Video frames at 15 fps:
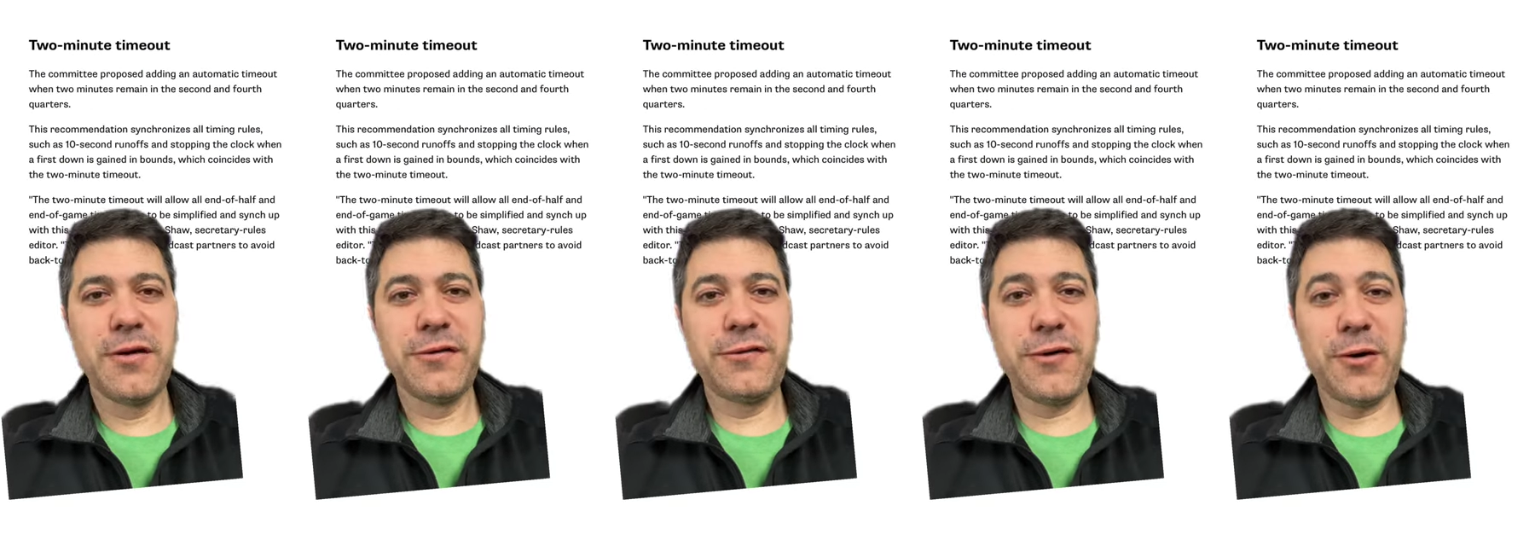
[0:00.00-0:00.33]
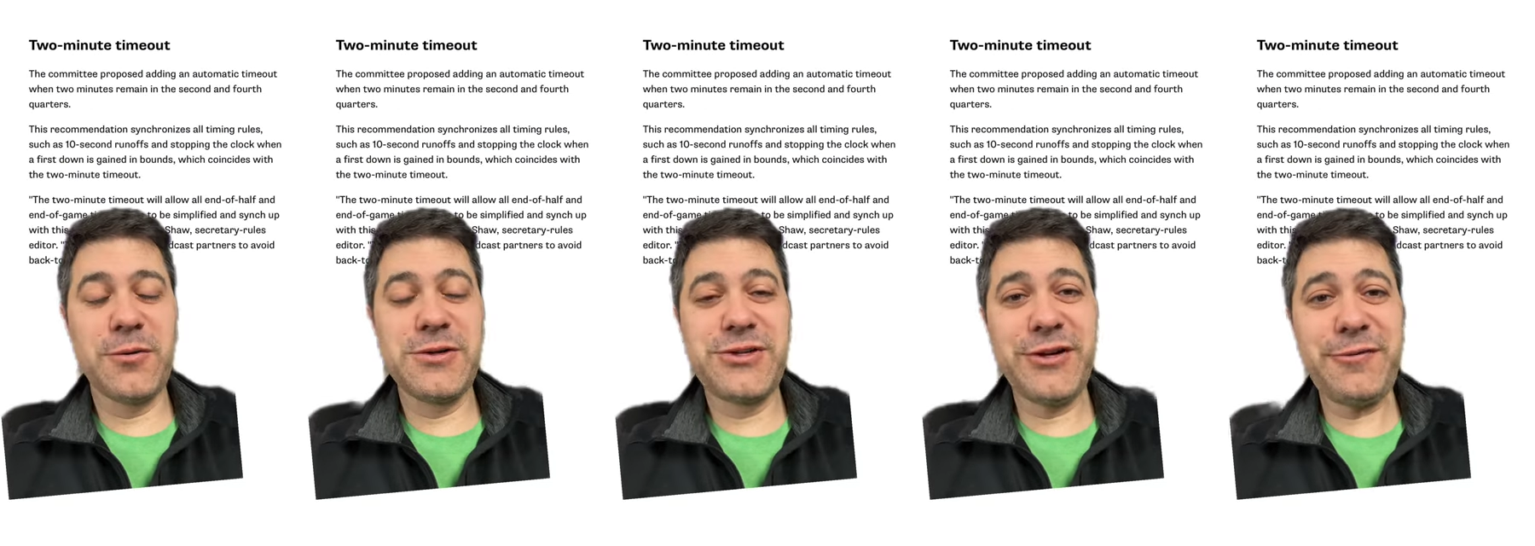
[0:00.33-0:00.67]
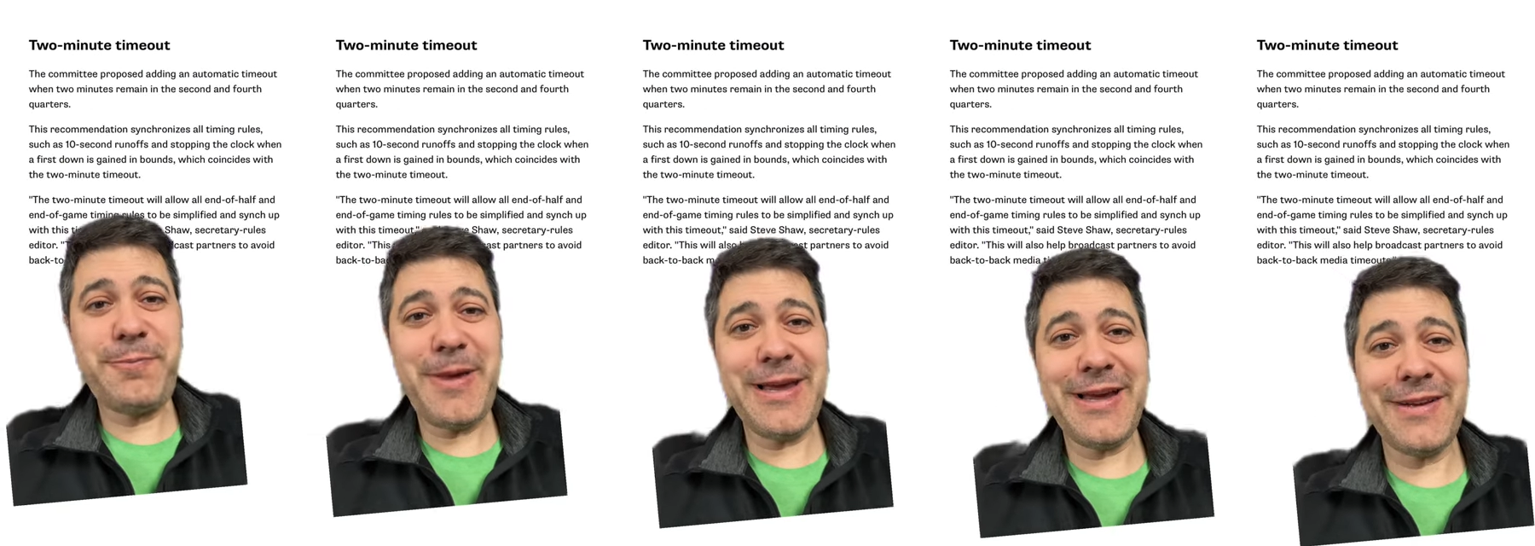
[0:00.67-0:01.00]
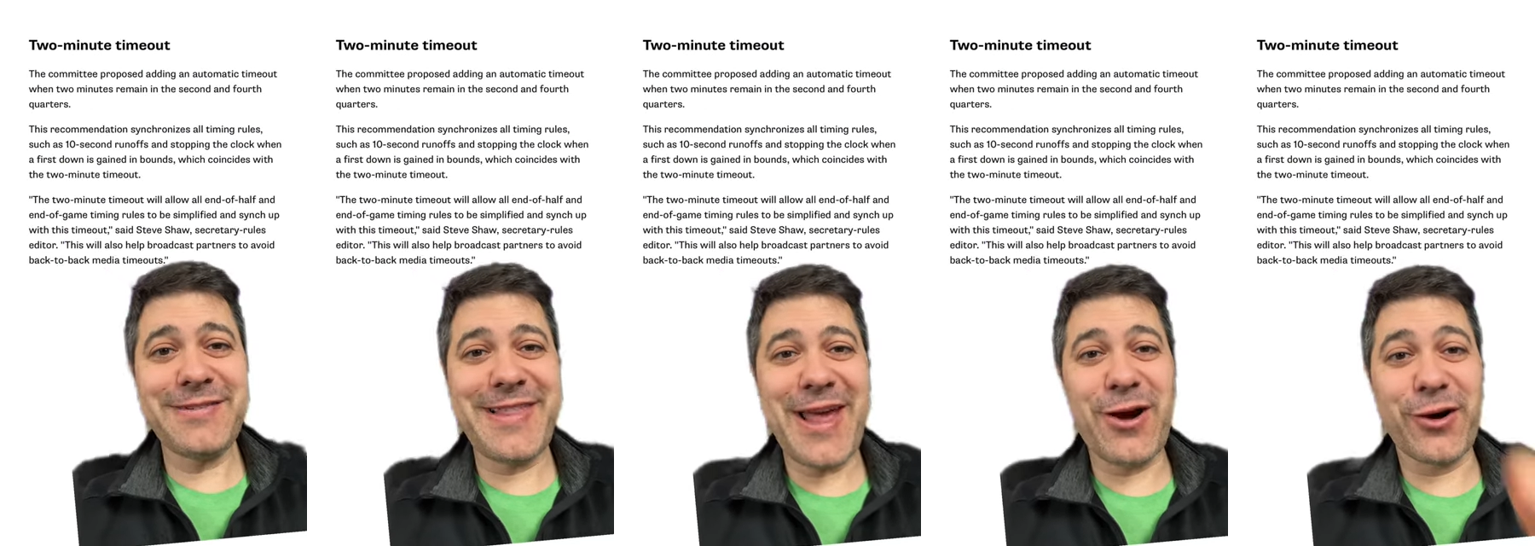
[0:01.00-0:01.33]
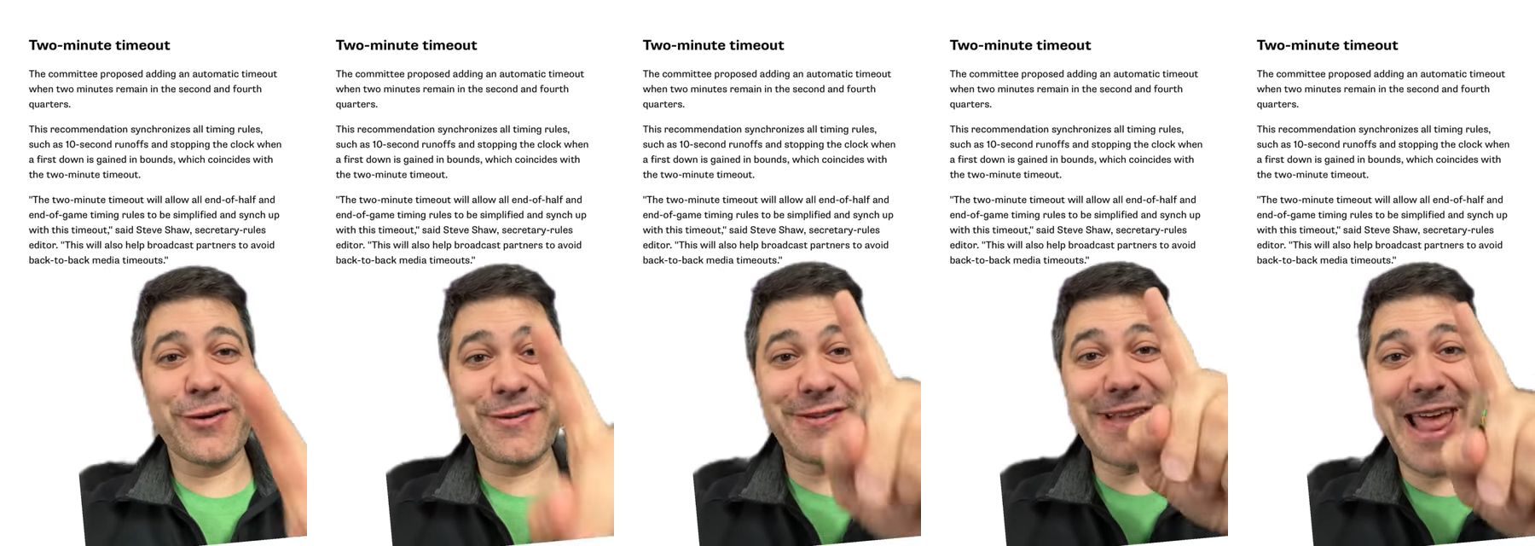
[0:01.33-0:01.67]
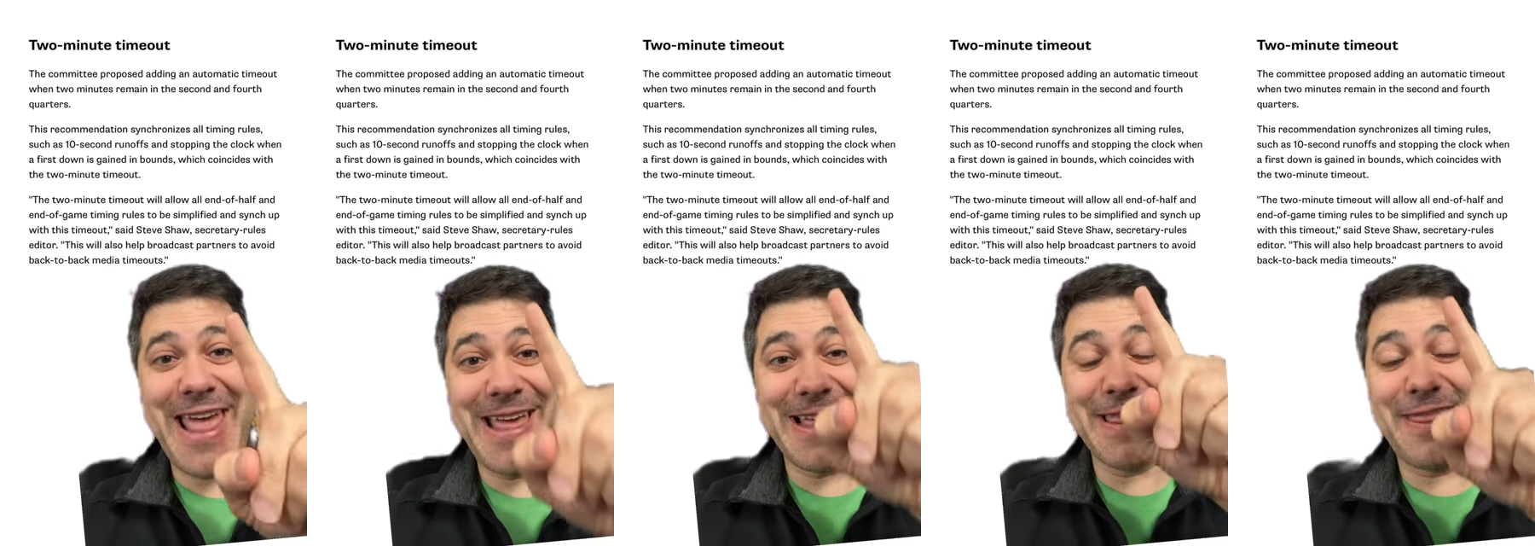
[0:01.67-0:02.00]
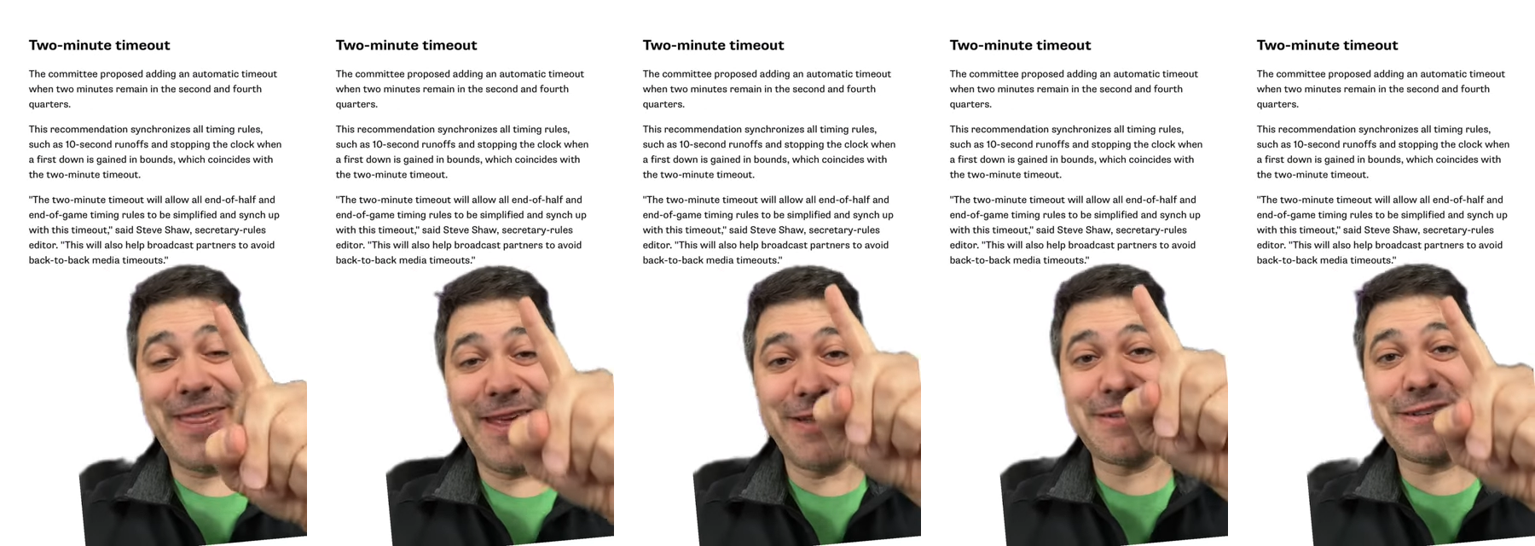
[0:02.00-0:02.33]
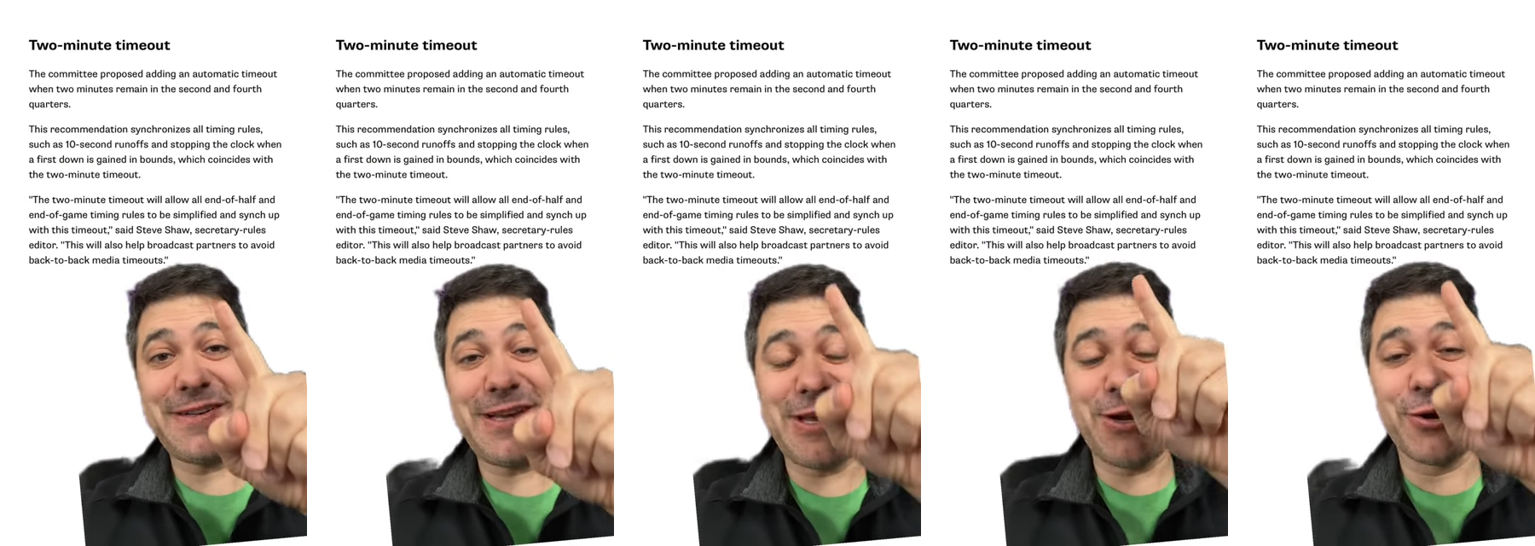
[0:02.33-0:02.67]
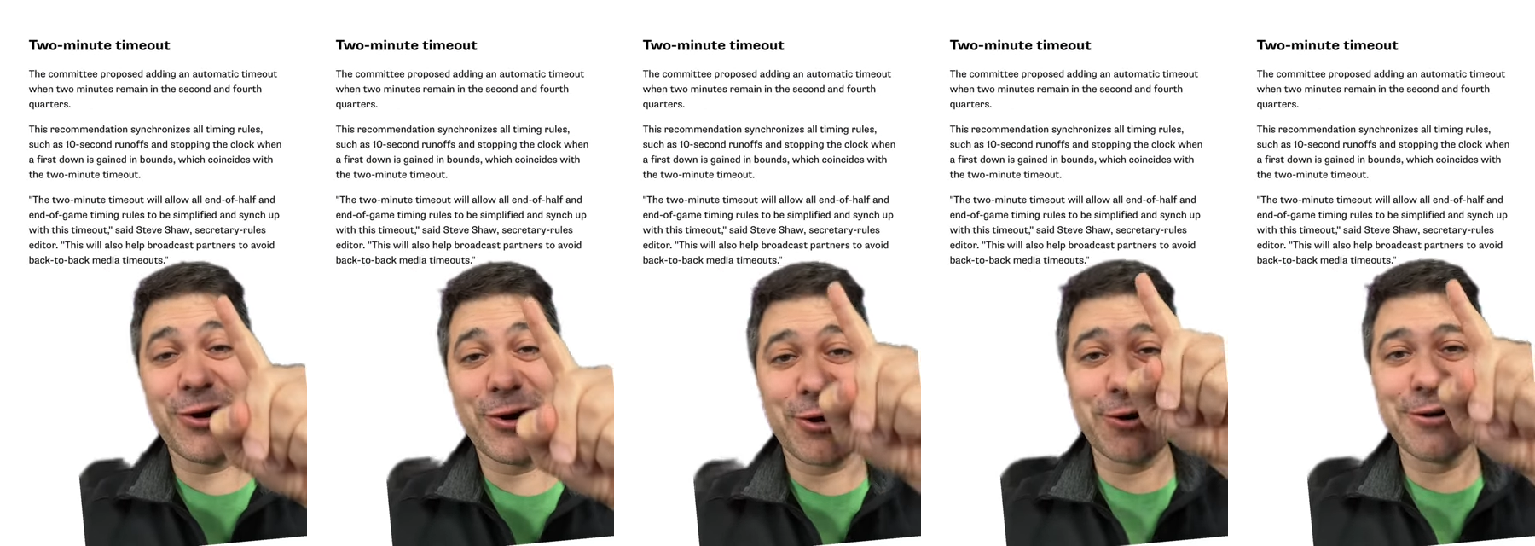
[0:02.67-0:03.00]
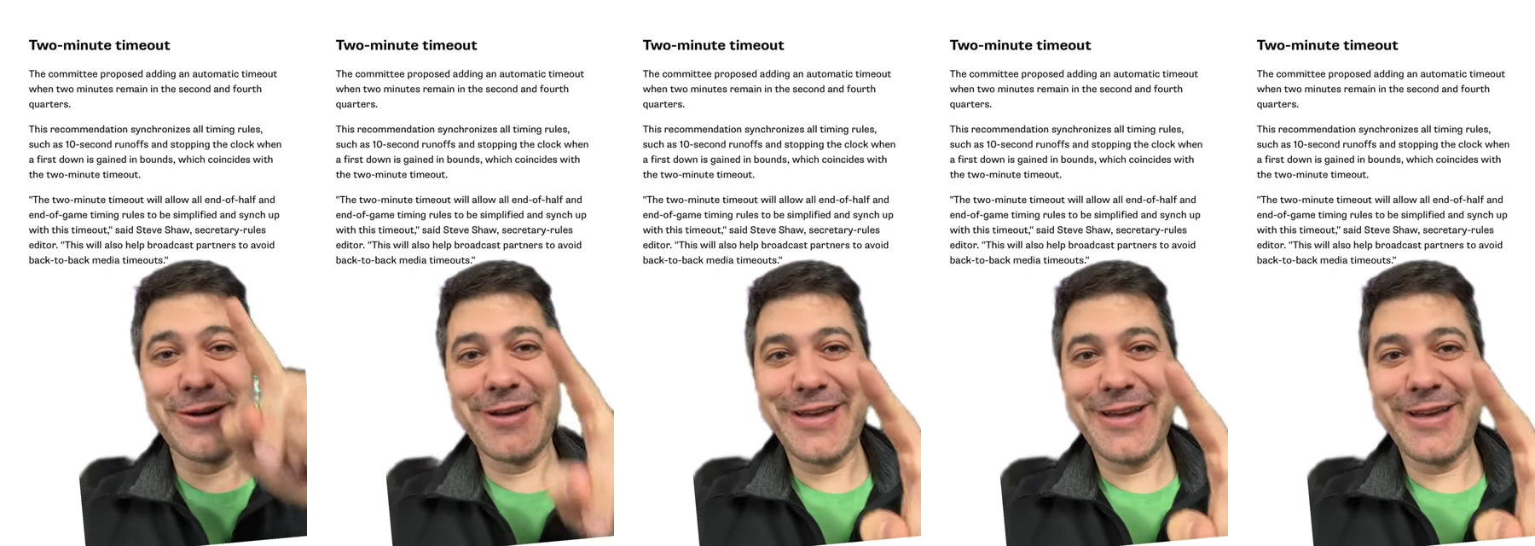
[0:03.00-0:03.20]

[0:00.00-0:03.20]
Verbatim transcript: So, just because they are saying this here